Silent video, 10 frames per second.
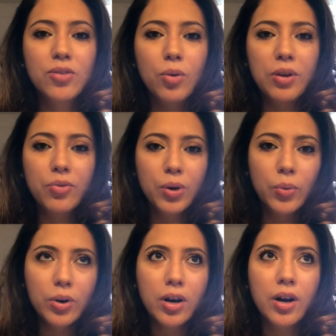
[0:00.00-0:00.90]
So it'll be
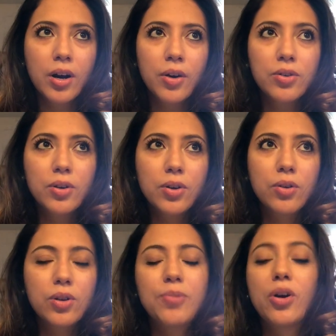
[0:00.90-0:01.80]

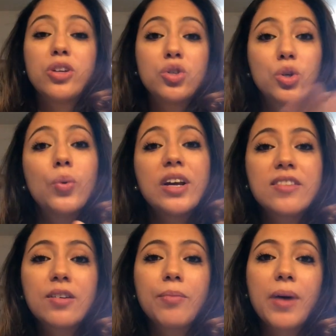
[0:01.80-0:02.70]
2
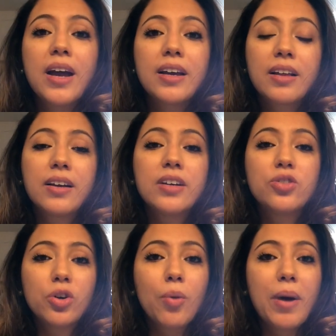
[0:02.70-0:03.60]
weeks on my
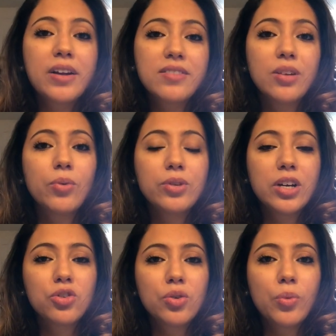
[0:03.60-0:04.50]
internal medicine
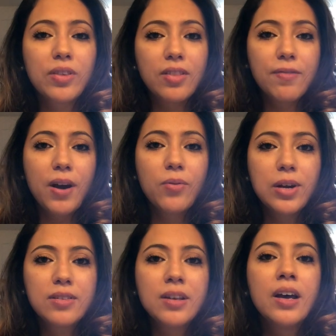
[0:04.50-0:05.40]
rotation within the 5
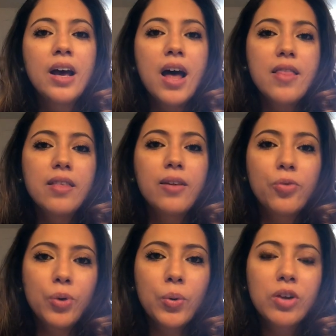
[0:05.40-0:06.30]
weeks, and then the
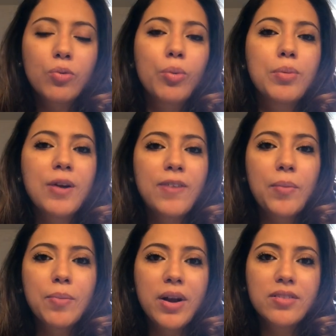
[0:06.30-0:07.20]
3 weeks will be my
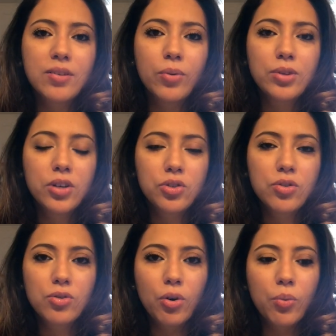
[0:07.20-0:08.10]
family medicine
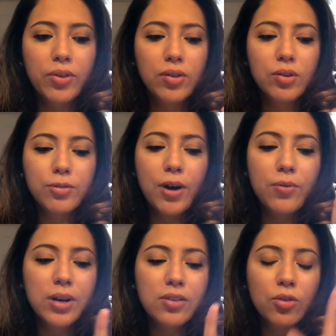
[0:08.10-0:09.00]
rotation. So within those
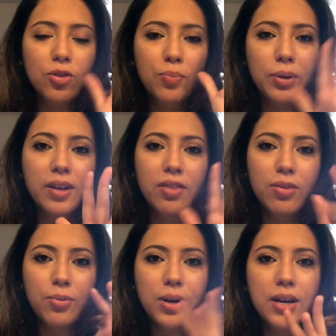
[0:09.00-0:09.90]
5 weeks, they'll split
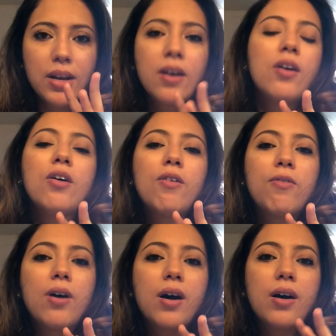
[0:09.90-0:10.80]
3
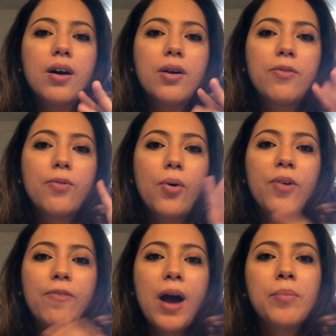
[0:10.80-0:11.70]

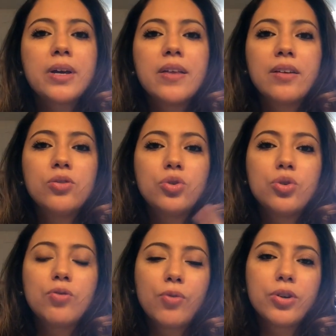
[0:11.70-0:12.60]
for family and then
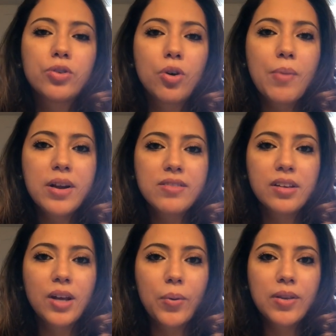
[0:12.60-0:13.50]
2 for internal
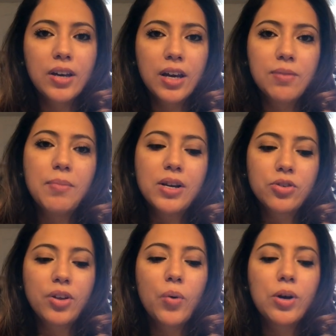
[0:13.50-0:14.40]
medicine. That way they can make
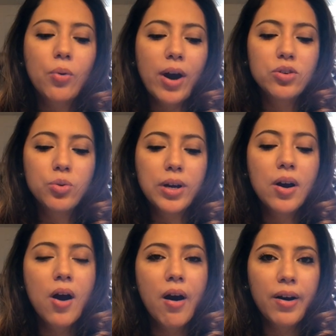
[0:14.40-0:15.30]
sure that we graduate
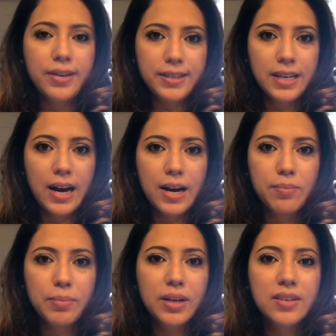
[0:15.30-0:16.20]
on
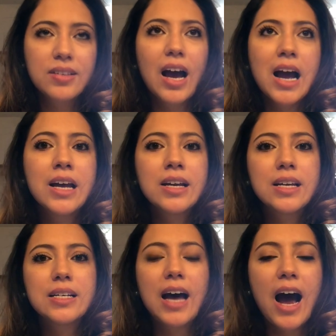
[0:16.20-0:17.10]
time, because I
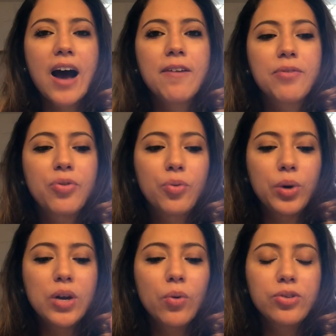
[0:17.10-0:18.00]
have
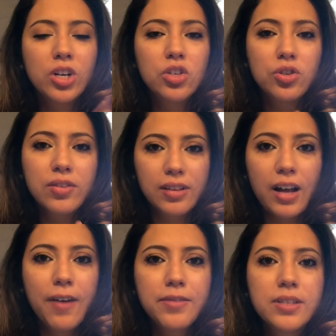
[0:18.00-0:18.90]
3 rotations
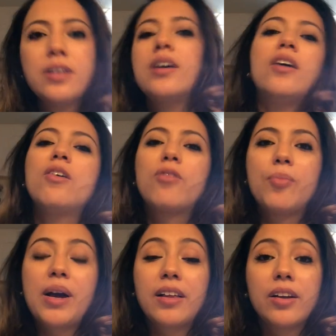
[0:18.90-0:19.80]
left for
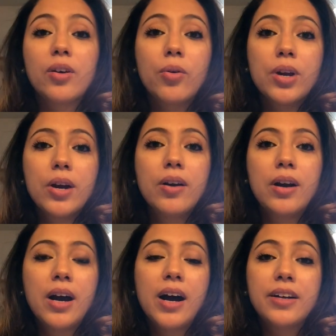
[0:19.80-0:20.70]
my clinical
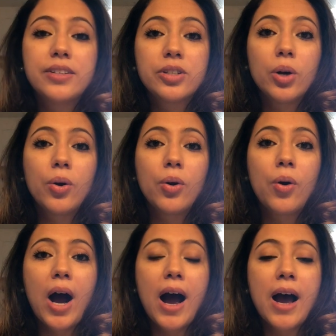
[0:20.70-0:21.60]
year
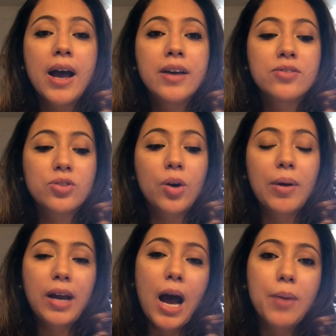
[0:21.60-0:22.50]
until I start
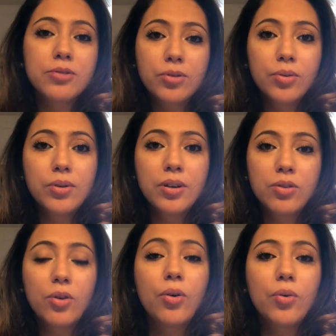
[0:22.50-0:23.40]
my capstone.
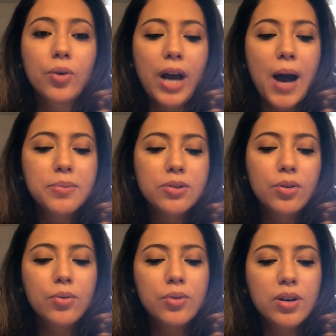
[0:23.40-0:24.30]
So
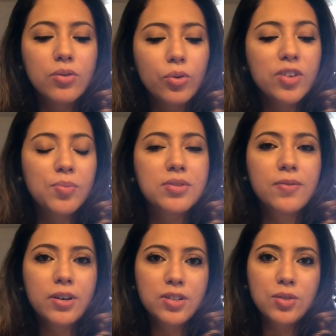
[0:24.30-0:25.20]
capstone is only
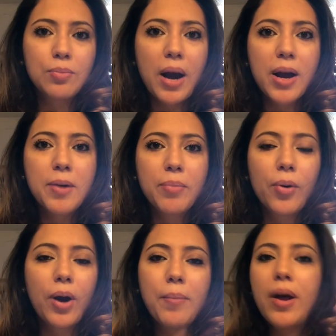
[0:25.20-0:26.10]
specific to my
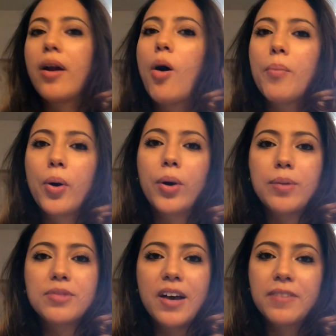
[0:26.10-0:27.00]
program. Not all
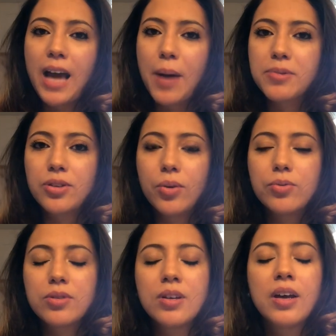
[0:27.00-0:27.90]
programs have
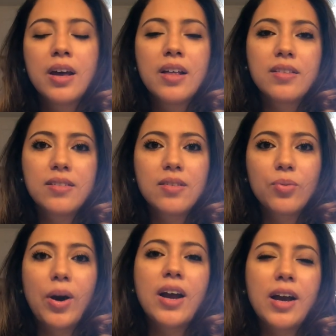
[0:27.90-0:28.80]
capstones. This is
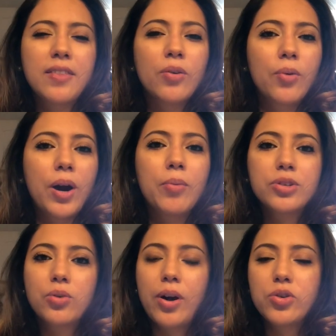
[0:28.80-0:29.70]
why I think we're able
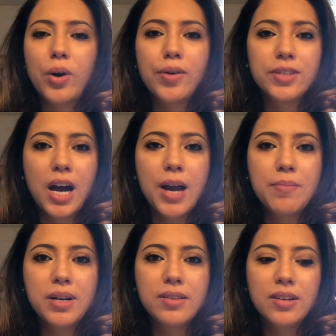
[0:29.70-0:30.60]
to graduate on
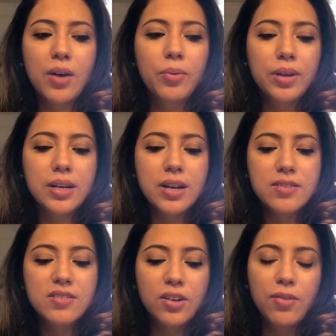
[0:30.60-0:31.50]
time, and it's not really
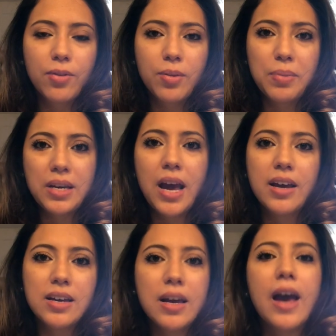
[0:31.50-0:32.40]
necessary for the
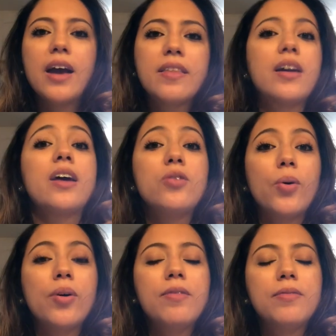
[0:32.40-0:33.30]
PAEA that I
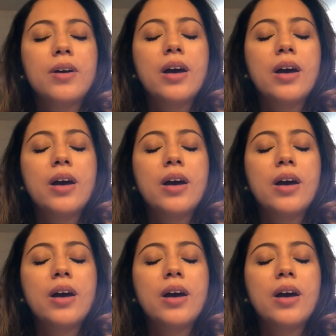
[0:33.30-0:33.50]
know of.